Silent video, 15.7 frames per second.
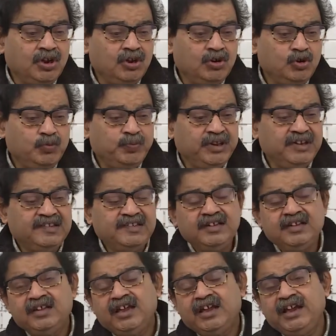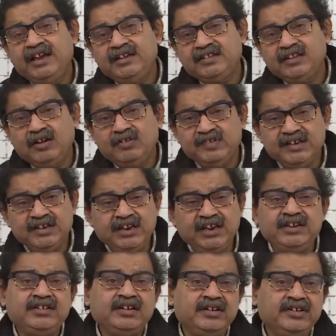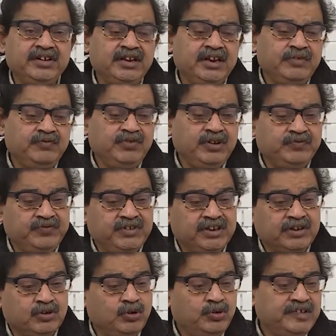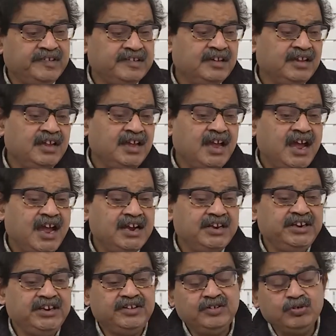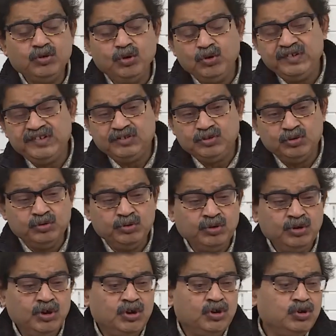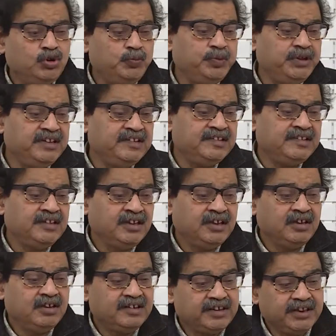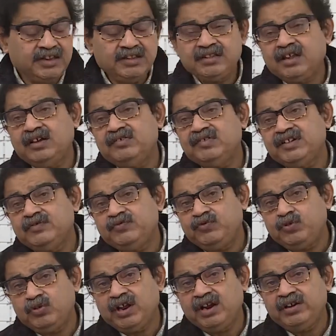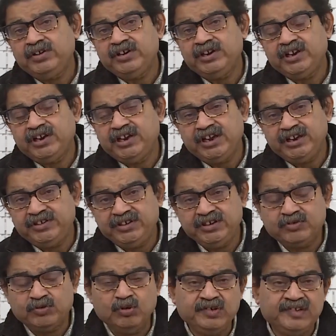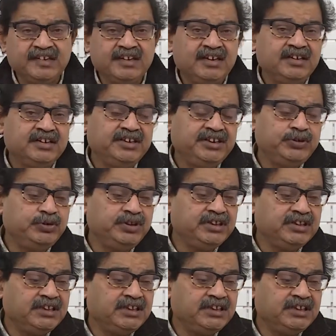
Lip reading: rupees 8,850 crores and it rose to rupees 10,480 crores during